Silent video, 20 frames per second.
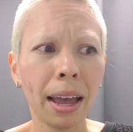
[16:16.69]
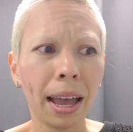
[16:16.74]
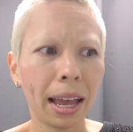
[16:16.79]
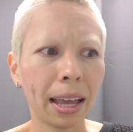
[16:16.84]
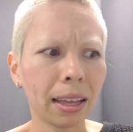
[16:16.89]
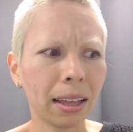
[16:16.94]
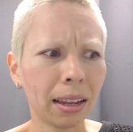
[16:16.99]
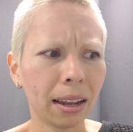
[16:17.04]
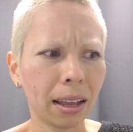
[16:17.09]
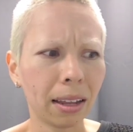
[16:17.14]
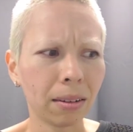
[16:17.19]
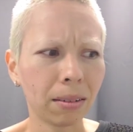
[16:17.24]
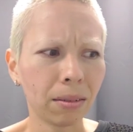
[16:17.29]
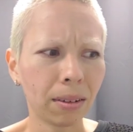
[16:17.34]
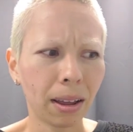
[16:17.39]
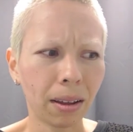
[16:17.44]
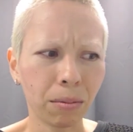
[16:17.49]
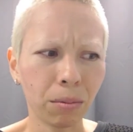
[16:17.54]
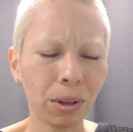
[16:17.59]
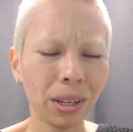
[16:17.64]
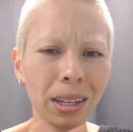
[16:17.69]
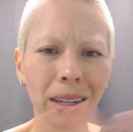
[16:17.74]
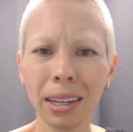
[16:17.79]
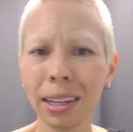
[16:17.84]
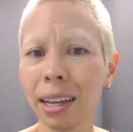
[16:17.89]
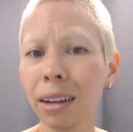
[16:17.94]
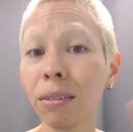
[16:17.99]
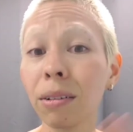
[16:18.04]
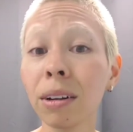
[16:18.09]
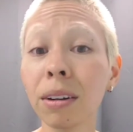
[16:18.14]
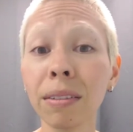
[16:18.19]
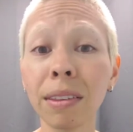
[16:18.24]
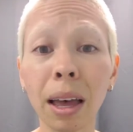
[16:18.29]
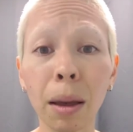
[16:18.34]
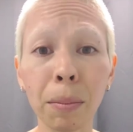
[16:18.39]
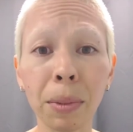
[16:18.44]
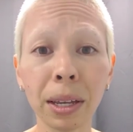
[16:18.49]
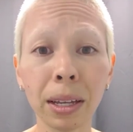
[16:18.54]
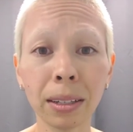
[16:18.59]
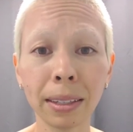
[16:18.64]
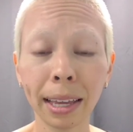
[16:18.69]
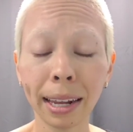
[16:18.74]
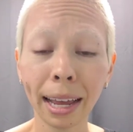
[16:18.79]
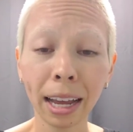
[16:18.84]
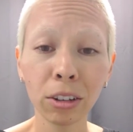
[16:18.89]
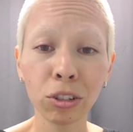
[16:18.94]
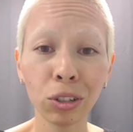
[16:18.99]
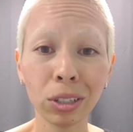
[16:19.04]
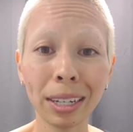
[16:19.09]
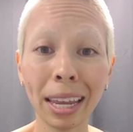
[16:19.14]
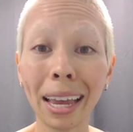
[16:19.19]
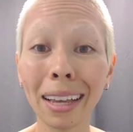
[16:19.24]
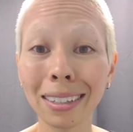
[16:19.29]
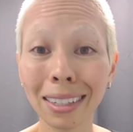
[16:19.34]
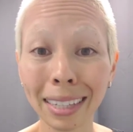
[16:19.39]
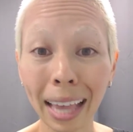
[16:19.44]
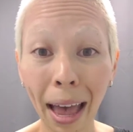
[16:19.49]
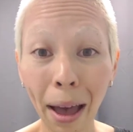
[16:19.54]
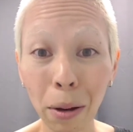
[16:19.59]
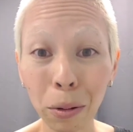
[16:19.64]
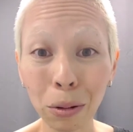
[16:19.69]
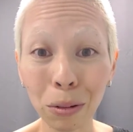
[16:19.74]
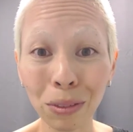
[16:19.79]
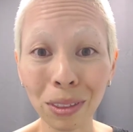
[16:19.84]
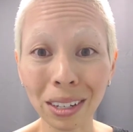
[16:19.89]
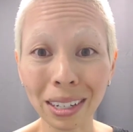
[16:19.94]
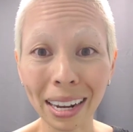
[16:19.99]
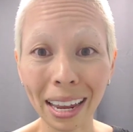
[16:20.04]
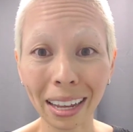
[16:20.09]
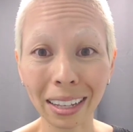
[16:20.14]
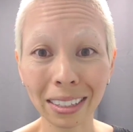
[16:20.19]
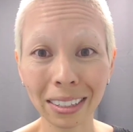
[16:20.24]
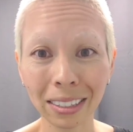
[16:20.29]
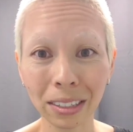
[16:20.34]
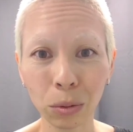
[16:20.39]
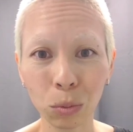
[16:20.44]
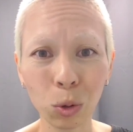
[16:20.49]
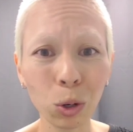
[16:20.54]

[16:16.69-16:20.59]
And we need to get rid of that, because that actually takes us out of the dance.